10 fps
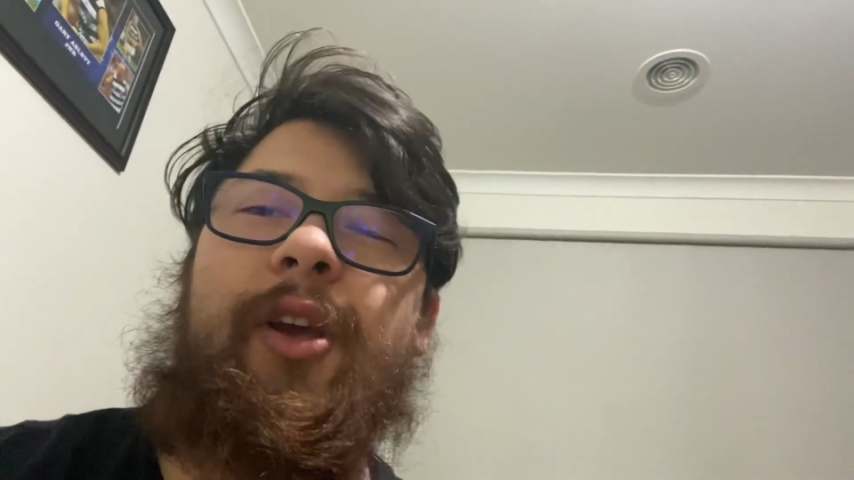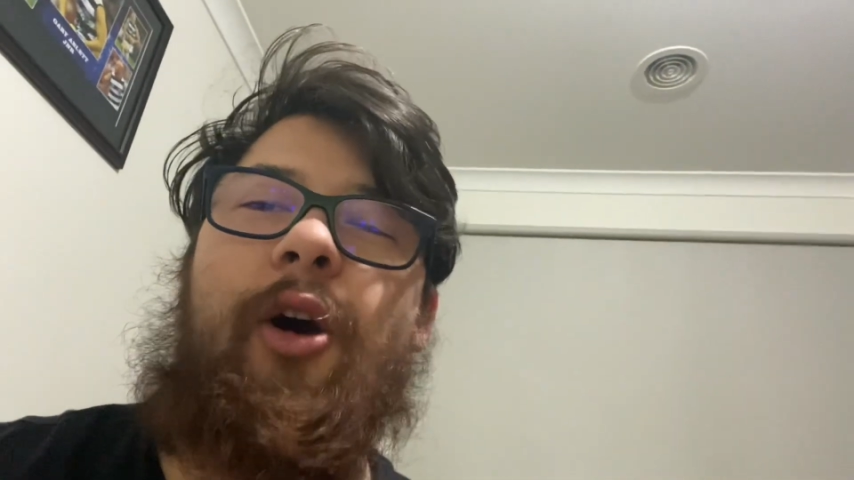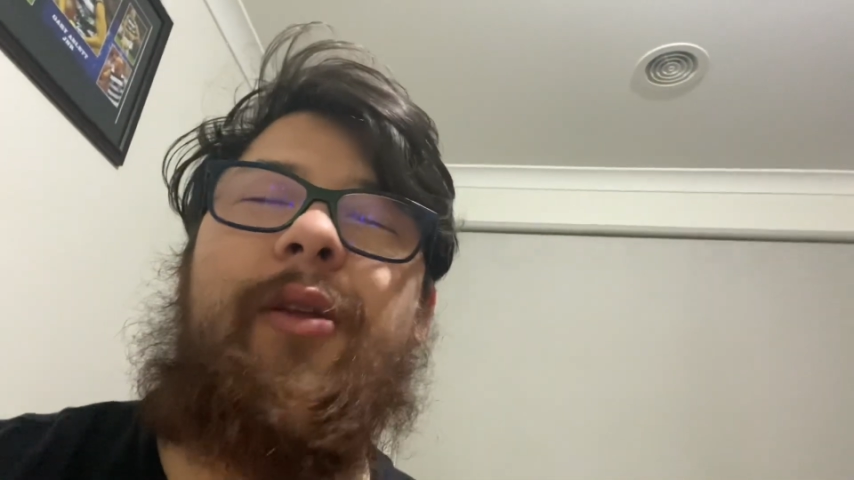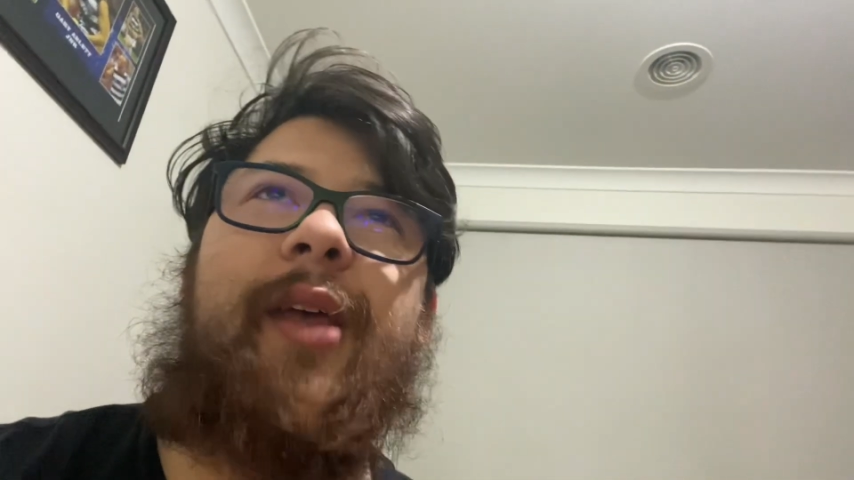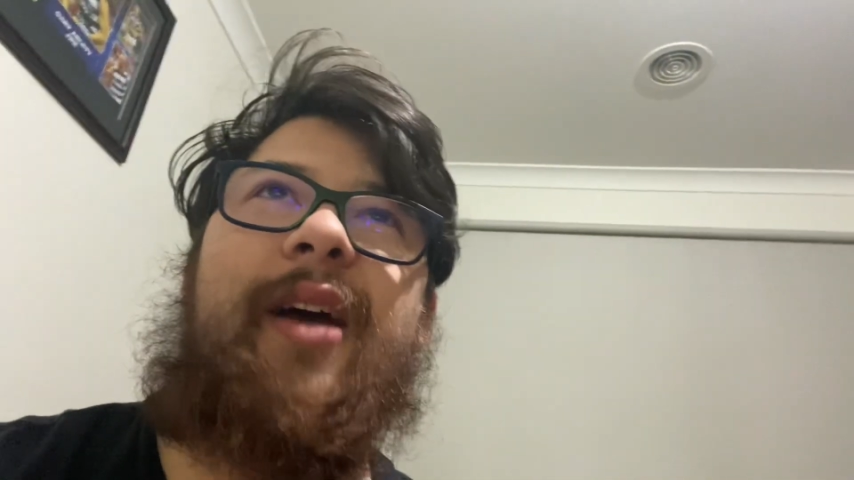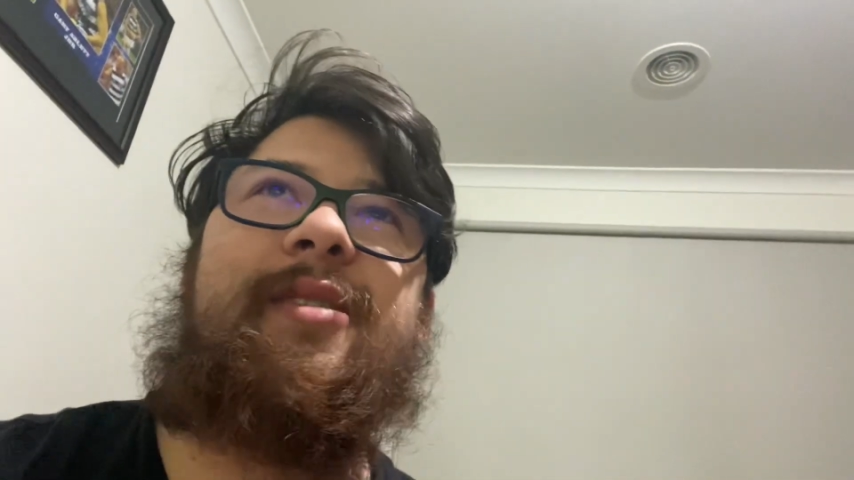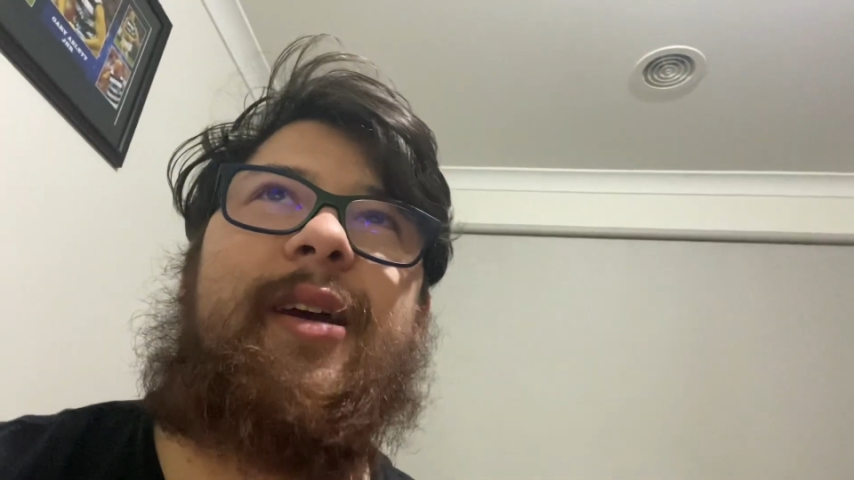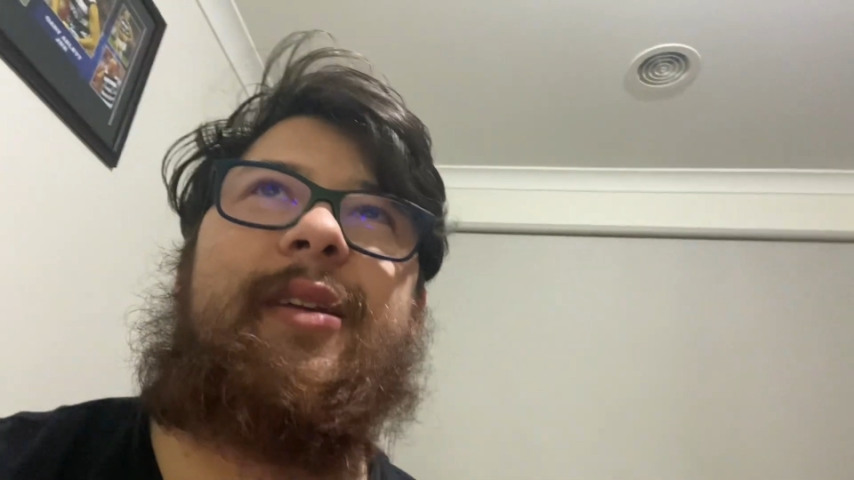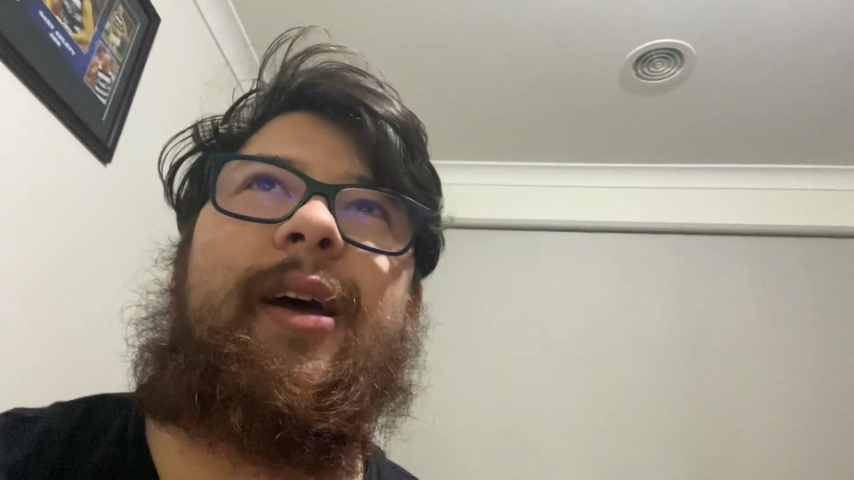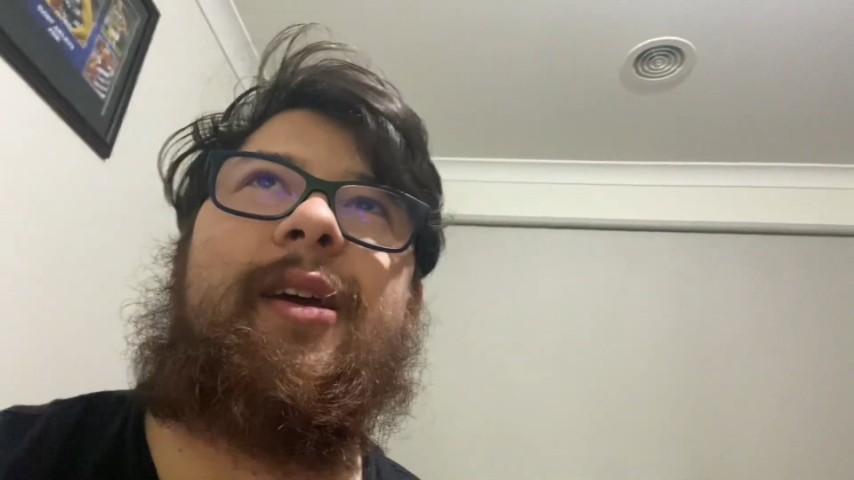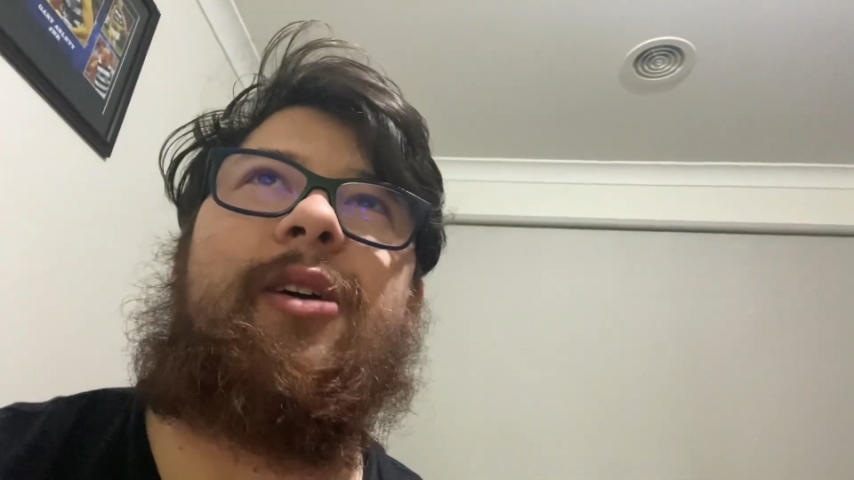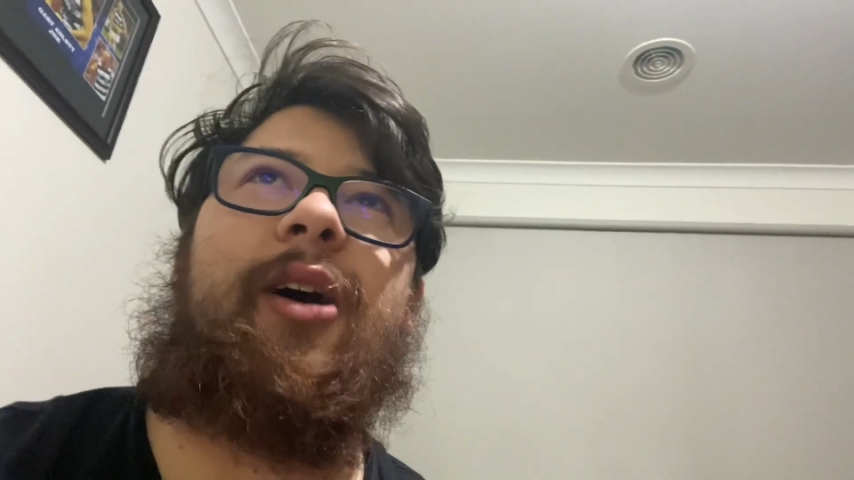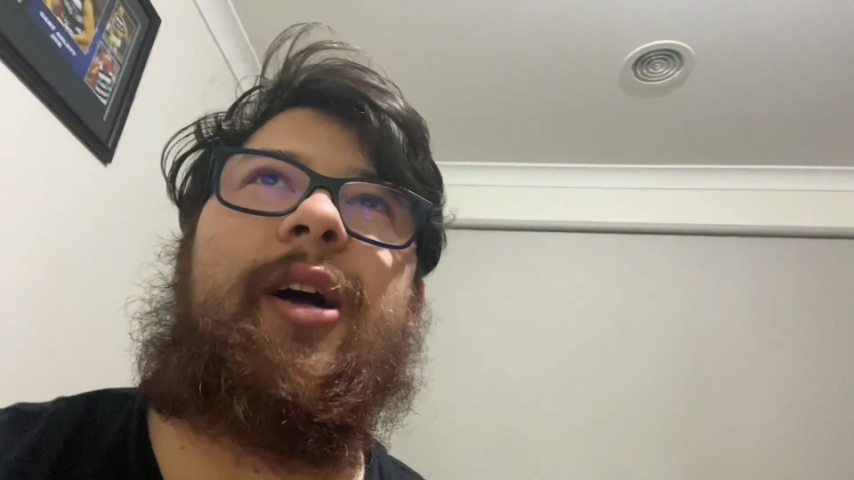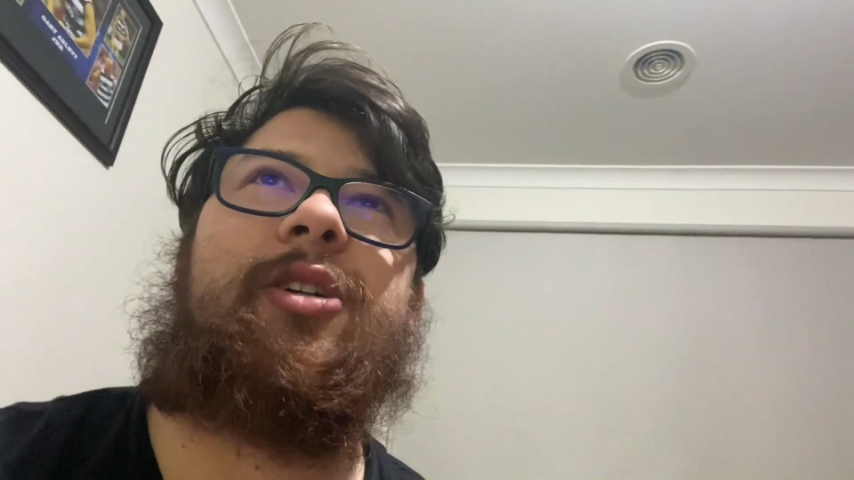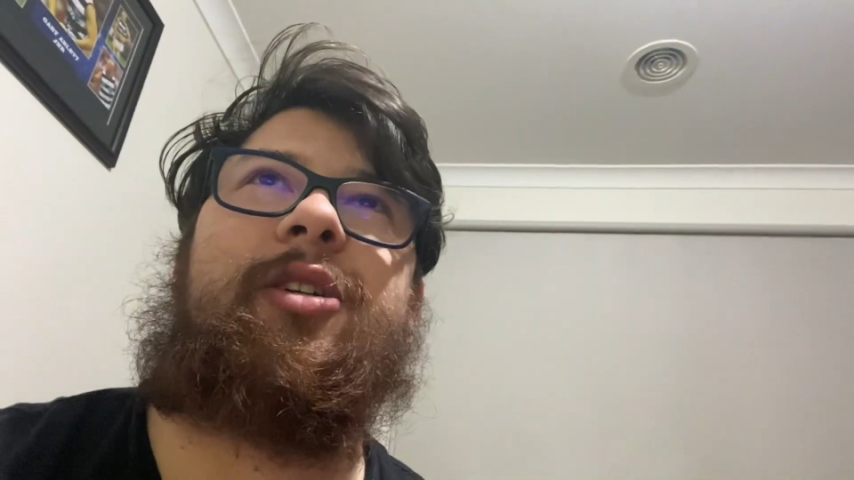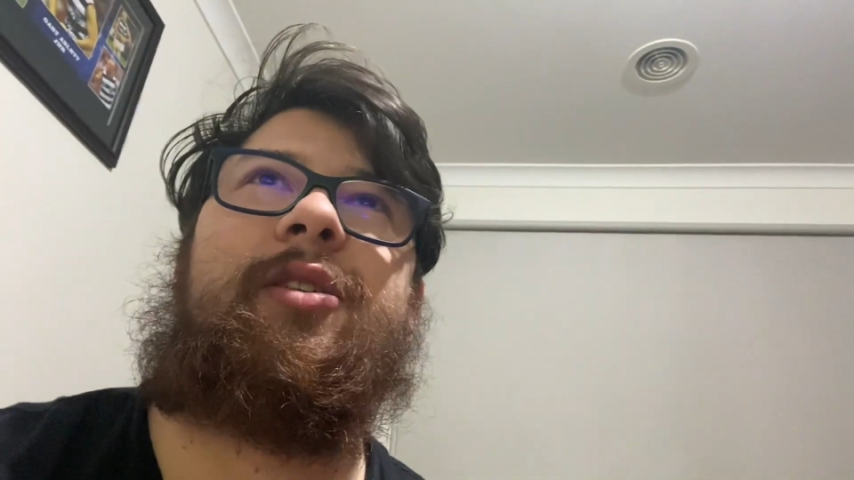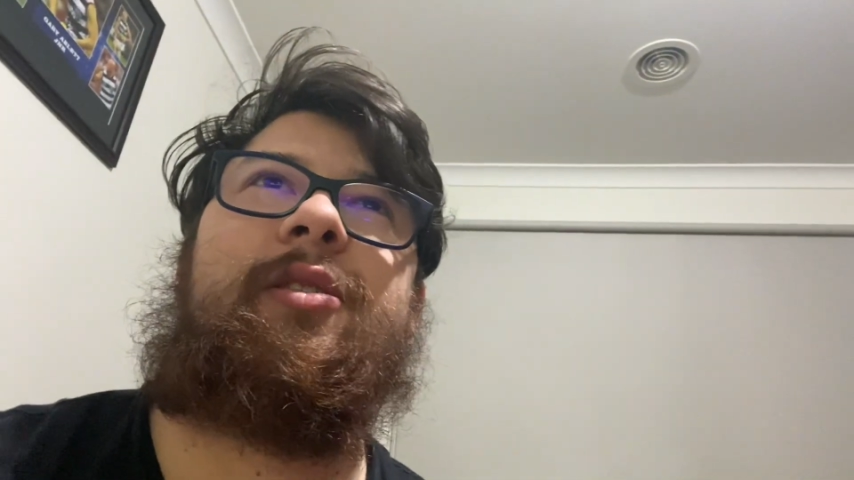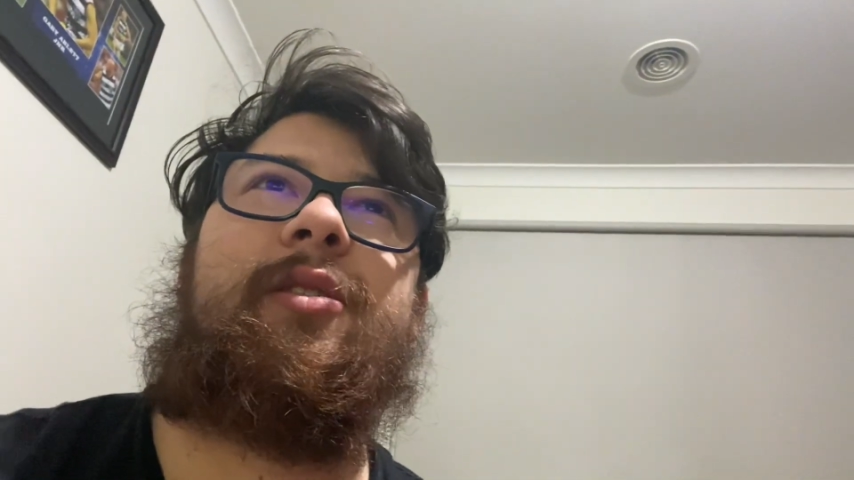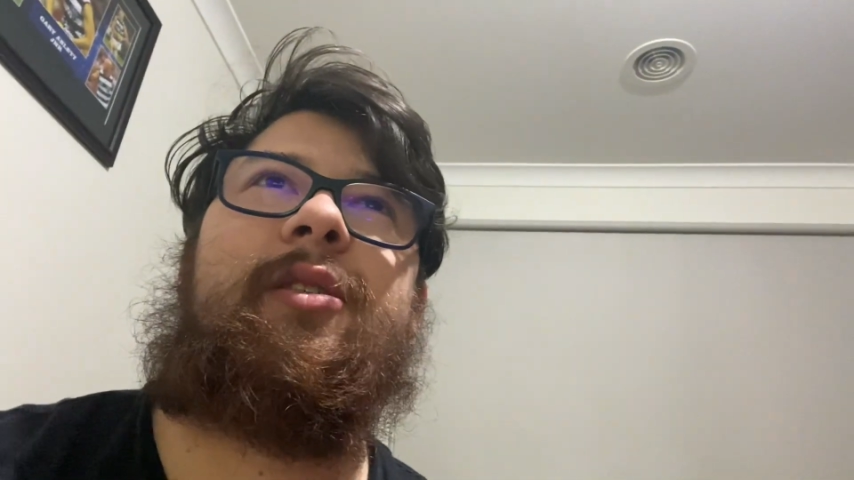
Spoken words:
go in the Anzac Day clash.